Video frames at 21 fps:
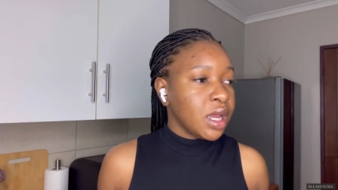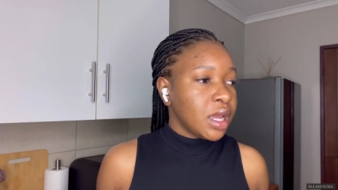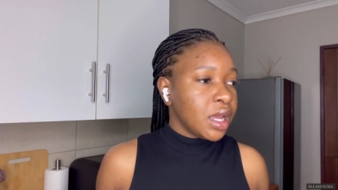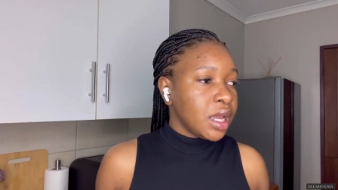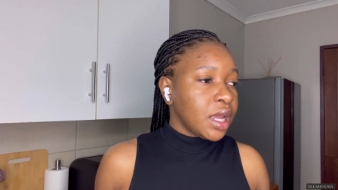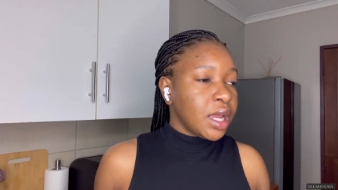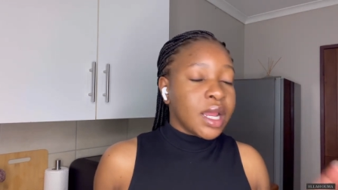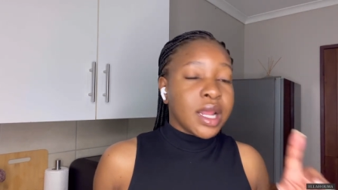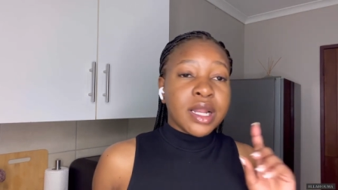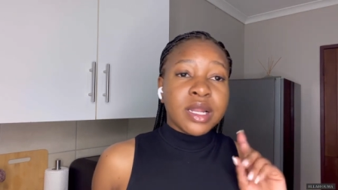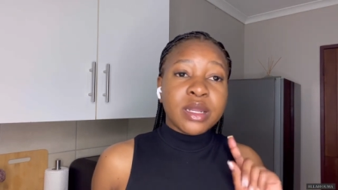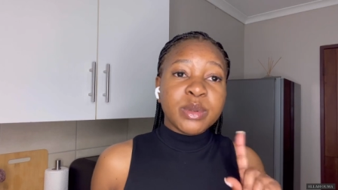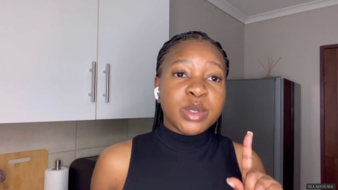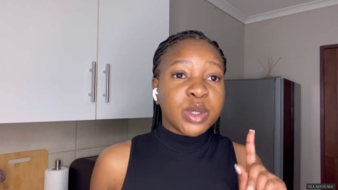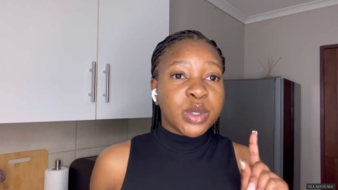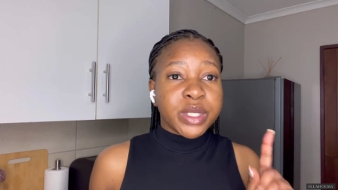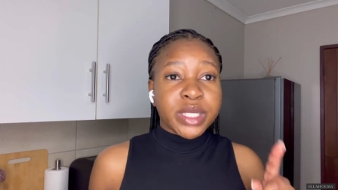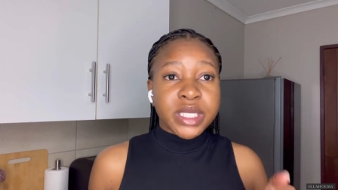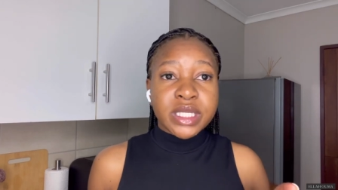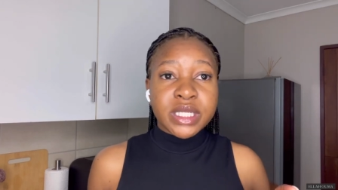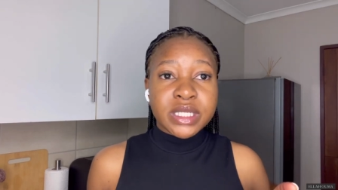Let me
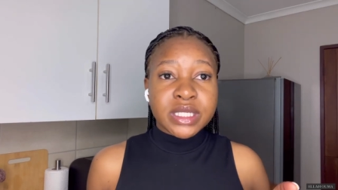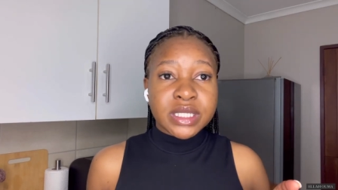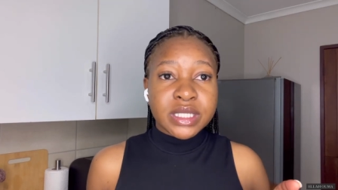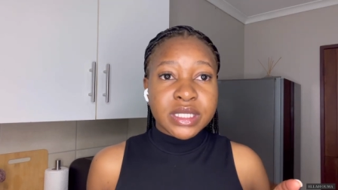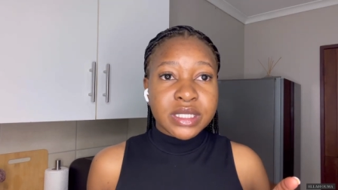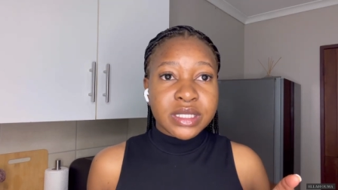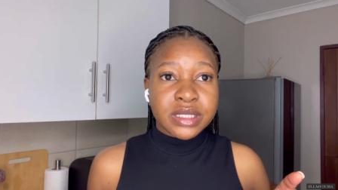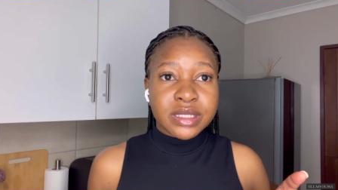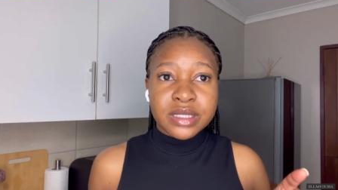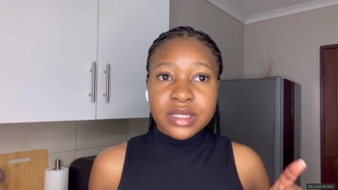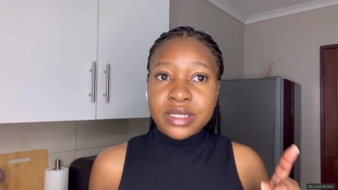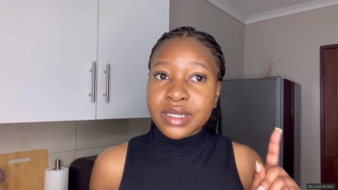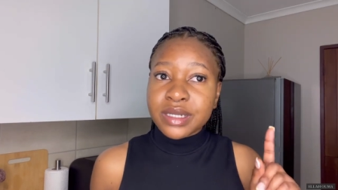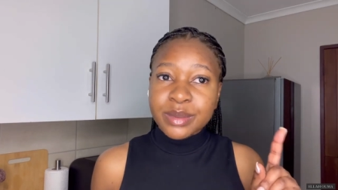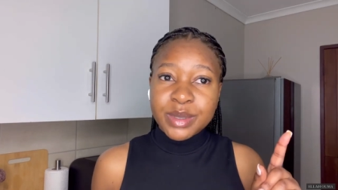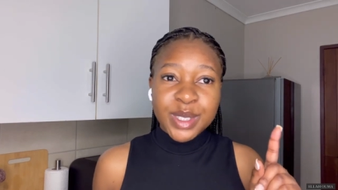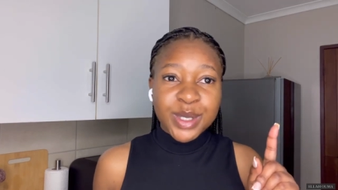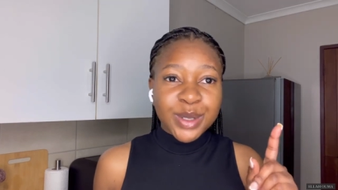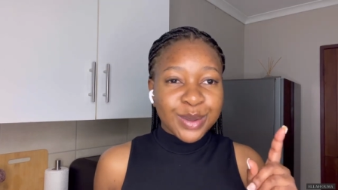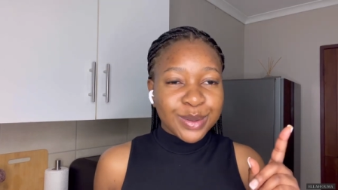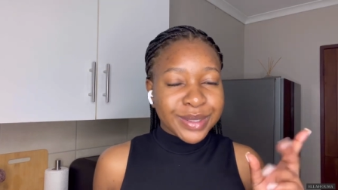go eat. Let
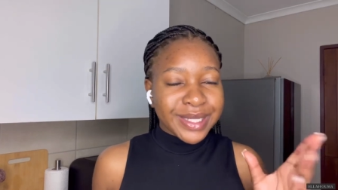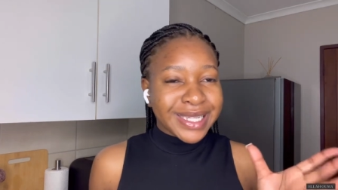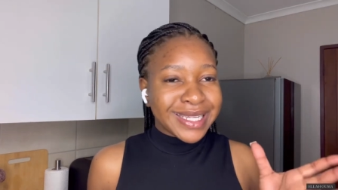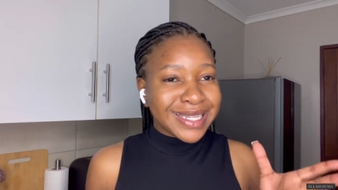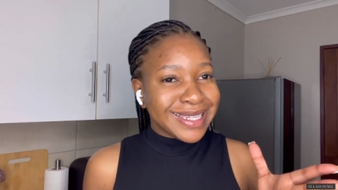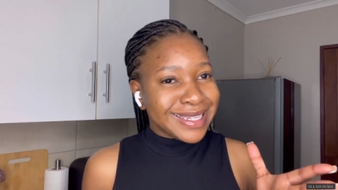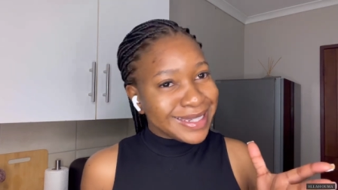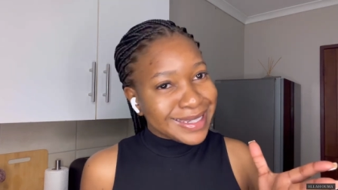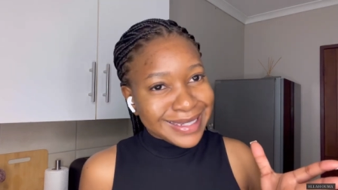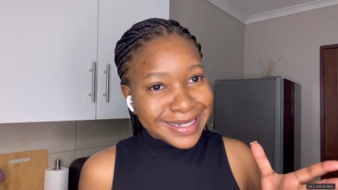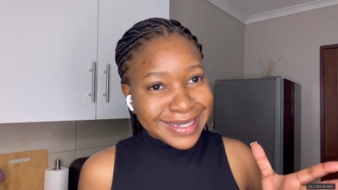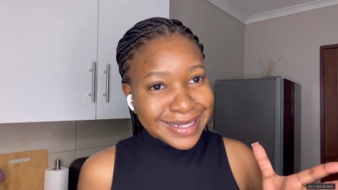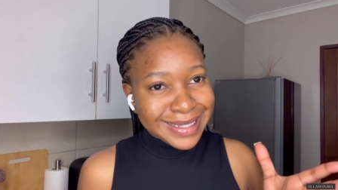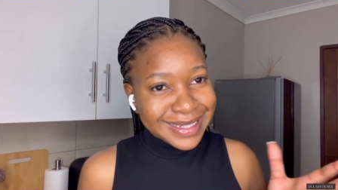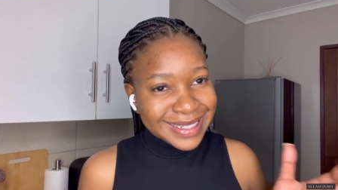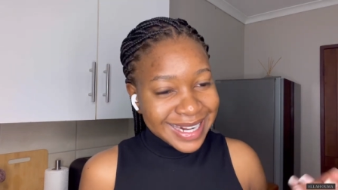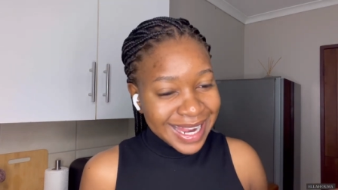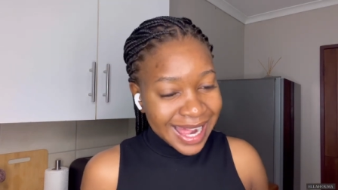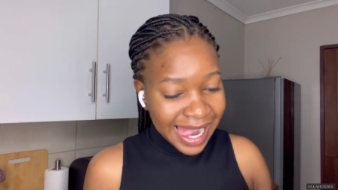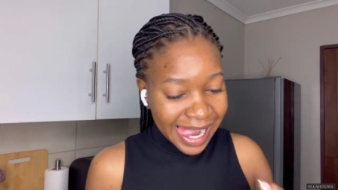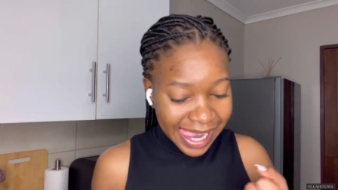me go
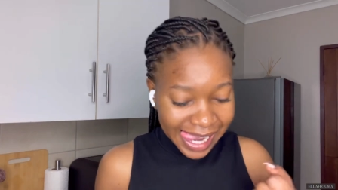eat.